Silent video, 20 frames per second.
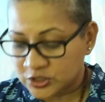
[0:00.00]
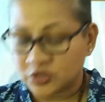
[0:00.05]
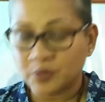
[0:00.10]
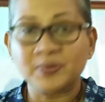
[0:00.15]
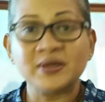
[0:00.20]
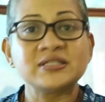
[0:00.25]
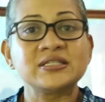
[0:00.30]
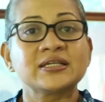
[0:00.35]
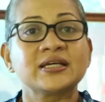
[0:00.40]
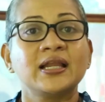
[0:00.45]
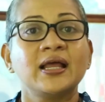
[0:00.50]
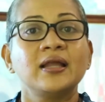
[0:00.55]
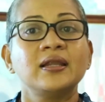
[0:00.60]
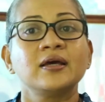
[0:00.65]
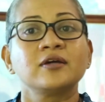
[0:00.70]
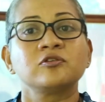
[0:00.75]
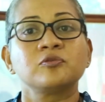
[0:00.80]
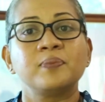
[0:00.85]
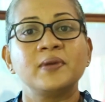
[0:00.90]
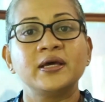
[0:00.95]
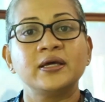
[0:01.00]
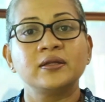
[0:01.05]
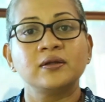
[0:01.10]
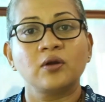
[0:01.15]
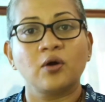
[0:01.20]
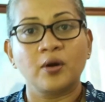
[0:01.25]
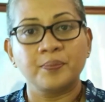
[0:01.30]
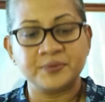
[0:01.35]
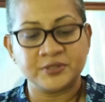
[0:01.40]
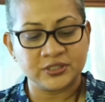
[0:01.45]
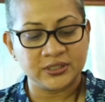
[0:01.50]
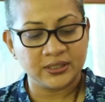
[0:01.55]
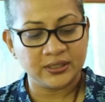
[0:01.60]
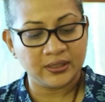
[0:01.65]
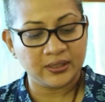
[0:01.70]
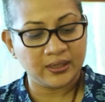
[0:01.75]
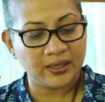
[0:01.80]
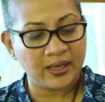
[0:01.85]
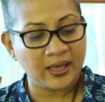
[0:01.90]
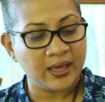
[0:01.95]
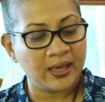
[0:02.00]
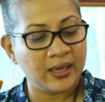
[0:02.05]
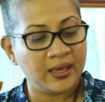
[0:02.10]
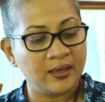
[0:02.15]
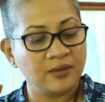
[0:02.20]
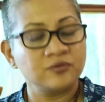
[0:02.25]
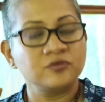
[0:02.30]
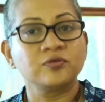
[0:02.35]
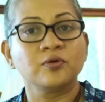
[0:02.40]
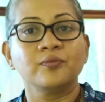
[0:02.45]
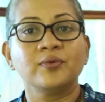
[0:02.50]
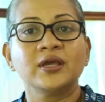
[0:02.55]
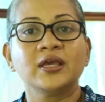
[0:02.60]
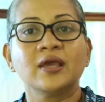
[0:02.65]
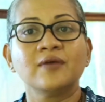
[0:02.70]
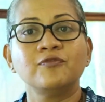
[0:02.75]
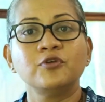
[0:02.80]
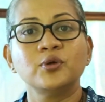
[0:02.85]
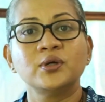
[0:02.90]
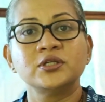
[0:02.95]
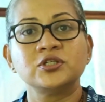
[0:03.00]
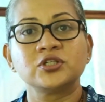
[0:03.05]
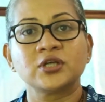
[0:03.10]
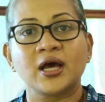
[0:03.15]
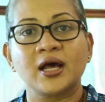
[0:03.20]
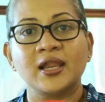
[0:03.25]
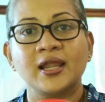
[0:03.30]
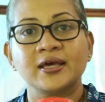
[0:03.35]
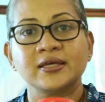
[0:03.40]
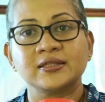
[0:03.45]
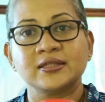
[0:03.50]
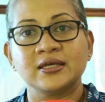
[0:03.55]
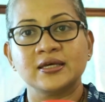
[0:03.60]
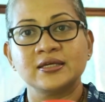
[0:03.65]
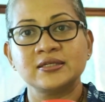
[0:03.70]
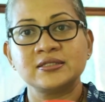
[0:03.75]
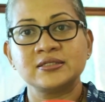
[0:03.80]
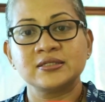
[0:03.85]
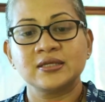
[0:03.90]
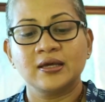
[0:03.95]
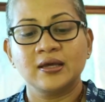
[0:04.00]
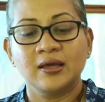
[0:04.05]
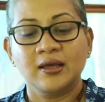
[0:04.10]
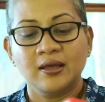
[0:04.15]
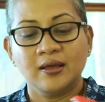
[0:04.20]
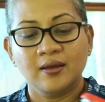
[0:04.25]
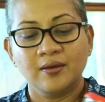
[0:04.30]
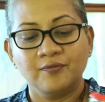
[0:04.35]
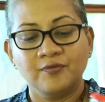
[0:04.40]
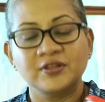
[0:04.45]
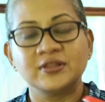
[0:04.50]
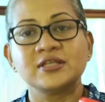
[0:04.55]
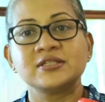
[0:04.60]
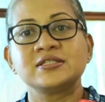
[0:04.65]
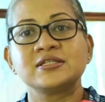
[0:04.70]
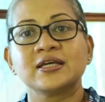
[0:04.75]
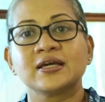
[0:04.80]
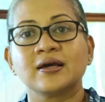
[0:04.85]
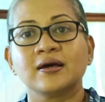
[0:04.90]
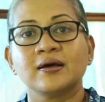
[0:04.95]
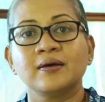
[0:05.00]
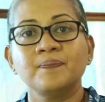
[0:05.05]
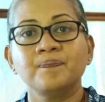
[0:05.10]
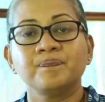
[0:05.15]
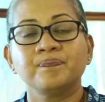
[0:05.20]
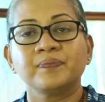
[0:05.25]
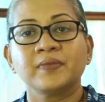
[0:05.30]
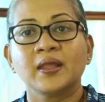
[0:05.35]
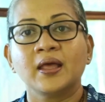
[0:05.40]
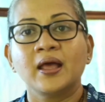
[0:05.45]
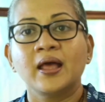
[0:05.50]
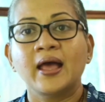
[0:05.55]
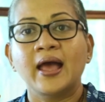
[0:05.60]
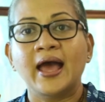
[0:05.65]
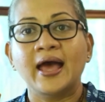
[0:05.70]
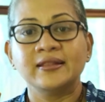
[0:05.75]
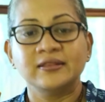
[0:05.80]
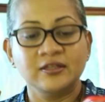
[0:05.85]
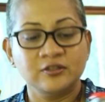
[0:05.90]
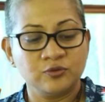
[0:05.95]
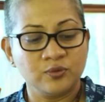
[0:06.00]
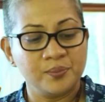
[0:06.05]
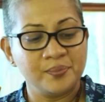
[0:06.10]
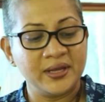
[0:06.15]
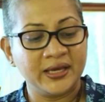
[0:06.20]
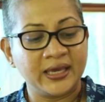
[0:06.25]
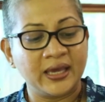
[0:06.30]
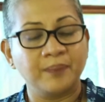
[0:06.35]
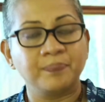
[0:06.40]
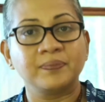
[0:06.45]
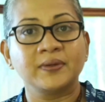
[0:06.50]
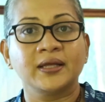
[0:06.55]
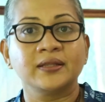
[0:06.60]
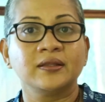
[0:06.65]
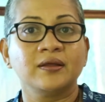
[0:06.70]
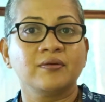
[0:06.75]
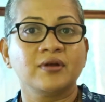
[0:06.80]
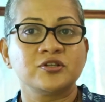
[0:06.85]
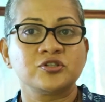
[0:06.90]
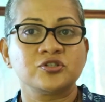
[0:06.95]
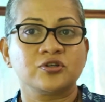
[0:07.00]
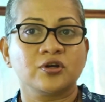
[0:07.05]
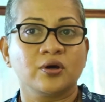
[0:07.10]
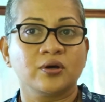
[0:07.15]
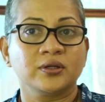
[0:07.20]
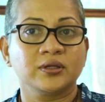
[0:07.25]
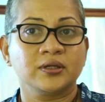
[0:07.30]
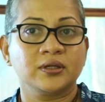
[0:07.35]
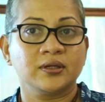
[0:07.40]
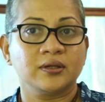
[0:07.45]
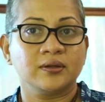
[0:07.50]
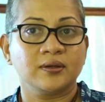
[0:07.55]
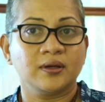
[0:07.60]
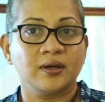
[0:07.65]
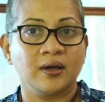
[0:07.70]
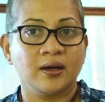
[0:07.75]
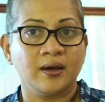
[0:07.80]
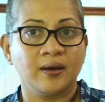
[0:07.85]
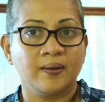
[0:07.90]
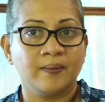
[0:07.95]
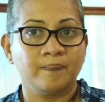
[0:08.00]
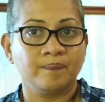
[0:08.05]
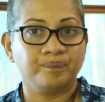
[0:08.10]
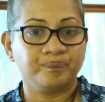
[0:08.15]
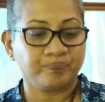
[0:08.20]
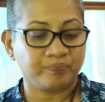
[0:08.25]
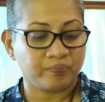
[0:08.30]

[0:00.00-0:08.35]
So basically I'll explain option A. So we give you a jar like this with the sticker and this will be kept at the restaurant um,